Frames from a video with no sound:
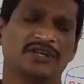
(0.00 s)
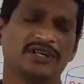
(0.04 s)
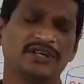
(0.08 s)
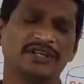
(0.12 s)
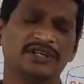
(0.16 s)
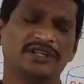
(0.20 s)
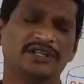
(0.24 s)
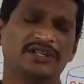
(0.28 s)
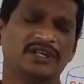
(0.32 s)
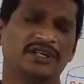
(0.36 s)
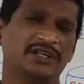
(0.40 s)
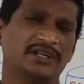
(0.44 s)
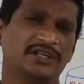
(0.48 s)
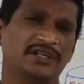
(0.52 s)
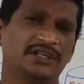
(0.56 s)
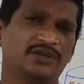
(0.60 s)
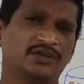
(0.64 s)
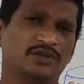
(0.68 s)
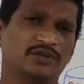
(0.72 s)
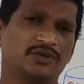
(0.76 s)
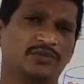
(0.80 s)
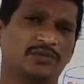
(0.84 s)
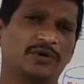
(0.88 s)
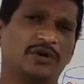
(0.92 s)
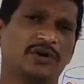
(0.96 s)
Right? That
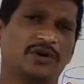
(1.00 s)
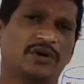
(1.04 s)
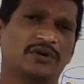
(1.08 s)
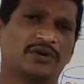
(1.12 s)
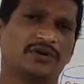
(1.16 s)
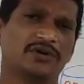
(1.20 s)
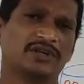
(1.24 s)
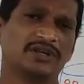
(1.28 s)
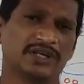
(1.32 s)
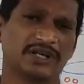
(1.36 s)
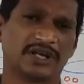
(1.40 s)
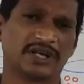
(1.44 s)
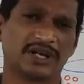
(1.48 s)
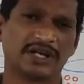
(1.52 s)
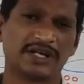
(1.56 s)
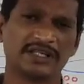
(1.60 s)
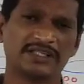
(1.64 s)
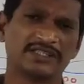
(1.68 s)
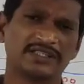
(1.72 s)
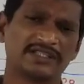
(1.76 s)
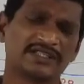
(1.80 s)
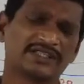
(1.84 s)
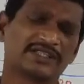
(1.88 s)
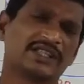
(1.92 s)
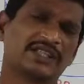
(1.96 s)
ethopon
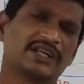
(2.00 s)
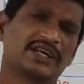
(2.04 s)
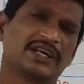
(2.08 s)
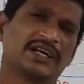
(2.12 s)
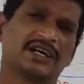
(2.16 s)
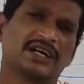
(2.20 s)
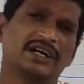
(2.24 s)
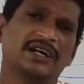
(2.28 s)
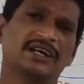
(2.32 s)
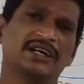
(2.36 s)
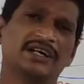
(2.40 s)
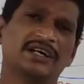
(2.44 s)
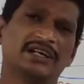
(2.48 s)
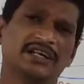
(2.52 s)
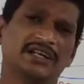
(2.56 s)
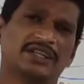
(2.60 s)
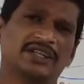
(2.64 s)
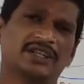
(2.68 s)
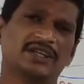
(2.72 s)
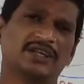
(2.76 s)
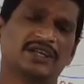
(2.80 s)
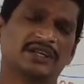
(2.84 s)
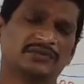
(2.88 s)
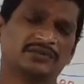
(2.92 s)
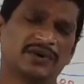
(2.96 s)
releases the
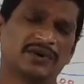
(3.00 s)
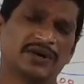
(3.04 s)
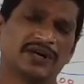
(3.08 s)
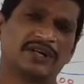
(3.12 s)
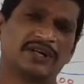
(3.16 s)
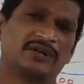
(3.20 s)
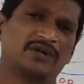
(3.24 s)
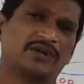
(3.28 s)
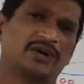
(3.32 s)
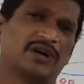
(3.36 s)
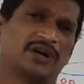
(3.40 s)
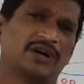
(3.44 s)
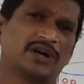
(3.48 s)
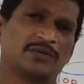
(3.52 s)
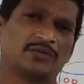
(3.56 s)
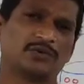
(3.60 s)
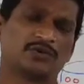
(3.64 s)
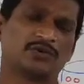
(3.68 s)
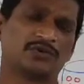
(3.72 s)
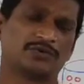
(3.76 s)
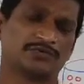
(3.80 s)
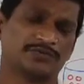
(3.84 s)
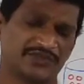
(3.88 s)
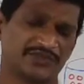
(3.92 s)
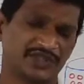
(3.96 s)
ethylene
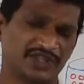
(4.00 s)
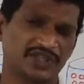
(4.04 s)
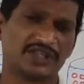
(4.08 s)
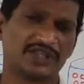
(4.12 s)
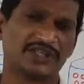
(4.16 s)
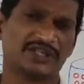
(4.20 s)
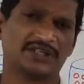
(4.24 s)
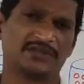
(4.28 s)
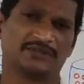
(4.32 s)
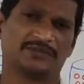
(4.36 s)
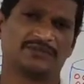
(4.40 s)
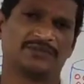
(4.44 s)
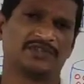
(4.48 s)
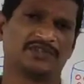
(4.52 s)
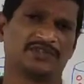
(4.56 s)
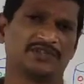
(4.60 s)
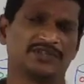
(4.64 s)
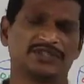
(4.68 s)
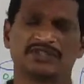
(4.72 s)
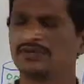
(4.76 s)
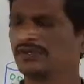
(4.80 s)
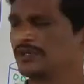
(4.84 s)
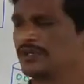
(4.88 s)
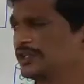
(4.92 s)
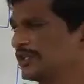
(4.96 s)
phytohormone. Ethylene.
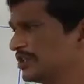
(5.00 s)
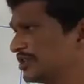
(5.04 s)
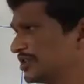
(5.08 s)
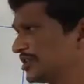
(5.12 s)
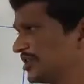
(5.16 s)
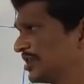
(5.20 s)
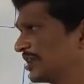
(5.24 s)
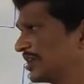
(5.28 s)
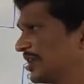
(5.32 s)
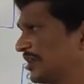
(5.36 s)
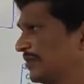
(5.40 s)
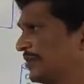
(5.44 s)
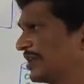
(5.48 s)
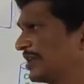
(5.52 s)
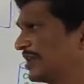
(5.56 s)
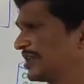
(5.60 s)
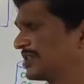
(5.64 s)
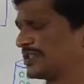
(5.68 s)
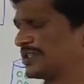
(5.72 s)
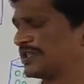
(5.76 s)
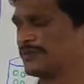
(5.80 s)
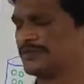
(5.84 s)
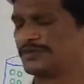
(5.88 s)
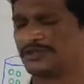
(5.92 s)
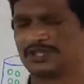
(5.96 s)
Okay, this is the
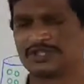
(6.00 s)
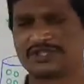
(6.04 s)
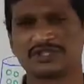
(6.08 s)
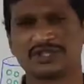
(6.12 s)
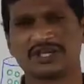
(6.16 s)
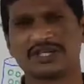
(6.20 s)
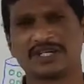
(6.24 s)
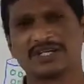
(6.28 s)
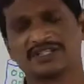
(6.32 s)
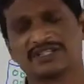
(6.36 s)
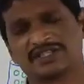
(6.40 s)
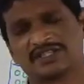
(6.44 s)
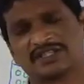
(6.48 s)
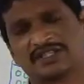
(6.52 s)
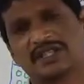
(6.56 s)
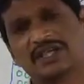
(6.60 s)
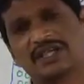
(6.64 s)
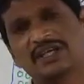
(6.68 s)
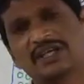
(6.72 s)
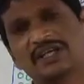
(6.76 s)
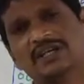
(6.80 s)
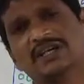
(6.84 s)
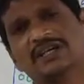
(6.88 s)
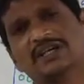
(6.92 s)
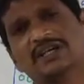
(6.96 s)
chemical substance releases
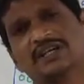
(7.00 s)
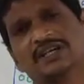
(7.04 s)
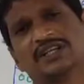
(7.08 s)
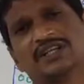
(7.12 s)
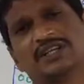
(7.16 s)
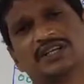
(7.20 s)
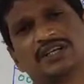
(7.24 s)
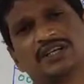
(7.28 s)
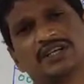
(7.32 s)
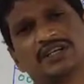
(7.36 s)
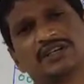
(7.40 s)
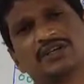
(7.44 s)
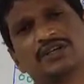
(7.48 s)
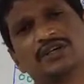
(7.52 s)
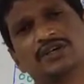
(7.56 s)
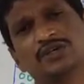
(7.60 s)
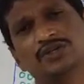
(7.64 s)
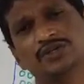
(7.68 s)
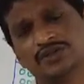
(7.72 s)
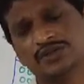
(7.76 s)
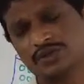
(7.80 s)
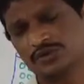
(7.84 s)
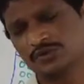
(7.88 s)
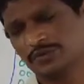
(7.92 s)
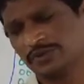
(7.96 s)
the ethylene.
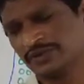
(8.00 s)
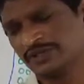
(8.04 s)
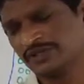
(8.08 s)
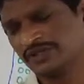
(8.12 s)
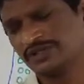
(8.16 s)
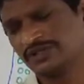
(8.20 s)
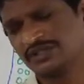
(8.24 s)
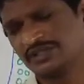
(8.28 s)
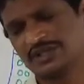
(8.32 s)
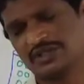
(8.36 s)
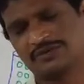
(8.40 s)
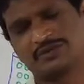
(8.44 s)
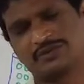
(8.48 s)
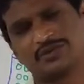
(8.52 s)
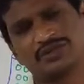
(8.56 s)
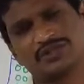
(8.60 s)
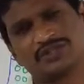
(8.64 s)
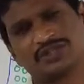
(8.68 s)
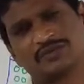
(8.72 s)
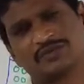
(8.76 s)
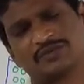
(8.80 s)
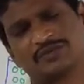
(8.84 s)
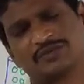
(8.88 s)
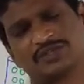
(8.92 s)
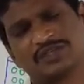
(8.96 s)
So presence of
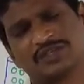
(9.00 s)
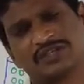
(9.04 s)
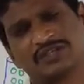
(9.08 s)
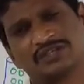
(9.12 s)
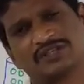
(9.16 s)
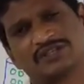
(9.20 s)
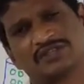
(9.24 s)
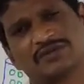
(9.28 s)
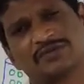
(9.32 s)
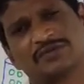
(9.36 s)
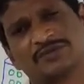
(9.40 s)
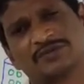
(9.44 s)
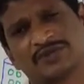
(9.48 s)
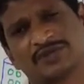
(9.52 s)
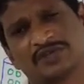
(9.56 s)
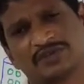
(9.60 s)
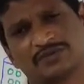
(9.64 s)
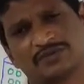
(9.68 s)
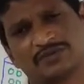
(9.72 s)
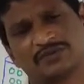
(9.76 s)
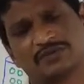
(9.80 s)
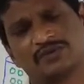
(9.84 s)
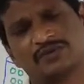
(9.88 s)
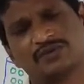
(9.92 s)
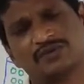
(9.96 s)
this substance,
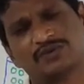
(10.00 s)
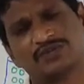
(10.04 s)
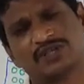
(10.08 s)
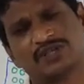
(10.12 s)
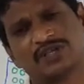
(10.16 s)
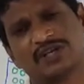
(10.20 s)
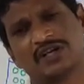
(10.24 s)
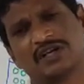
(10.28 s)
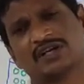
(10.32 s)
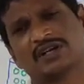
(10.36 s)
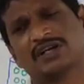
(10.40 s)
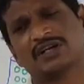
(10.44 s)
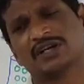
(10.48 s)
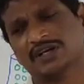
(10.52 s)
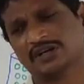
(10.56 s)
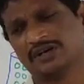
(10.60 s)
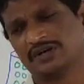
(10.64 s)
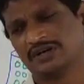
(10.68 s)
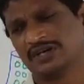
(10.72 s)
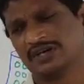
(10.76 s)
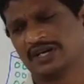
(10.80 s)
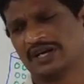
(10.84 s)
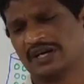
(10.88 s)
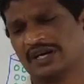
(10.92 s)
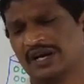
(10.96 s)
the fruits are
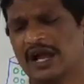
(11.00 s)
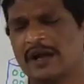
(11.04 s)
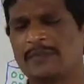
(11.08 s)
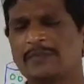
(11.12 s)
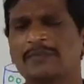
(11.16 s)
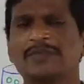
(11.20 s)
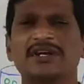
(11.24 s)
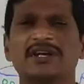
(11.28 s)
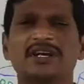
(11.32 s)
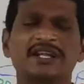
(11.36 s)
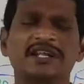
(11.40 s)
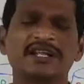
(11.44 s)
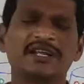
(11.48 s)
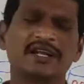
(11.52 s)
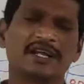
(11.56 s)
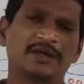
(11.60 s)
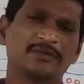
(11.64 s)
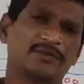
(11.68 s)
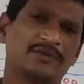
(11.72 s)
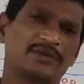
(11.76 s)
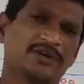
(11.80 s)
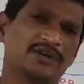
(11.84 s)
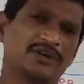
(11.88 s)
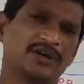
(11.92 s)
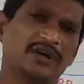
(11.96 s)
rapidly
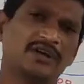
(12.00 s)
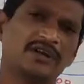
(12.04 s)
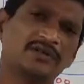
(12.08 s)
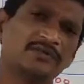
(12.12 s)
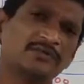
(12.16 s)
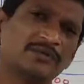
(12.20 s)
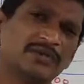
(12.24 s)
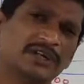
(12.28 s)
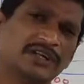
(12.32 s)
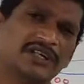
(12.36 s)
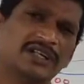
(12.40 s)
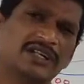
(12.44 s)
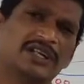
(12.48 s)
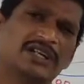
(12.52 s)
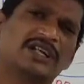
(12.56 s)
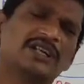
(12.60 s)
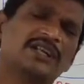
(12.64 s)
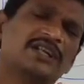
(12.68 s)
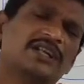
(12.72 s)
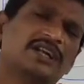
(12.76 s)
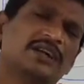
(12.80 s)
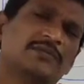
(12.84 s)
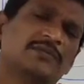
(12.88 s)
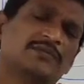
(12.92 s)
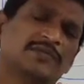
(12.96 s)
ripened or
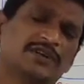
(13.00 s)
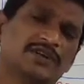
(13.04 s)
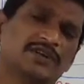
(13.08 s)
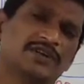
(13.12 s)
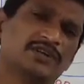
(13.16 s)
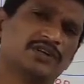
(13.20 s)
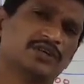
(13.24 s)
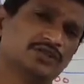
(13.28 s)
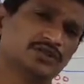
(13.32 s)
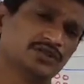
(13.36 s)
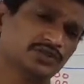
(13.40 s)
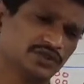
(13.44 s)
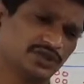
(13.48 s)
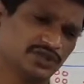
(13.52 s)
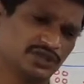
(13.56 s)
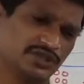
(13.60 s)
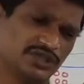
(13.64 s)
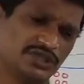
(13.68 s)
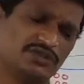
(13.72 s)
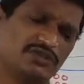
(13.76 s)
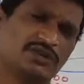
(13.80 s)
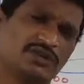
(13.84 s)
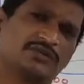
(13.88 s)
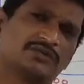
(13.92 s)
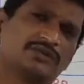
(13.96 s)
immediately ripened. So
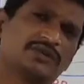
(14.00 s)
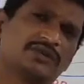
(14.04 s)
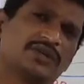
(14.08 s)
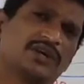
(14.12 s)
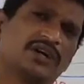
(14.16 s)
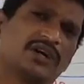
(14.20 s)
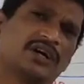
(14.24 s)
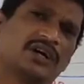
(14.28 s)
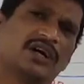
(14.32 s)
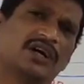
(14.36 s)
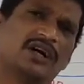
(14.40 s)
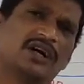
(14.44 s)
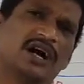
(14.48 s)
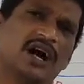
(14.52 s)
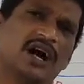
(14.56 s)
this is one of the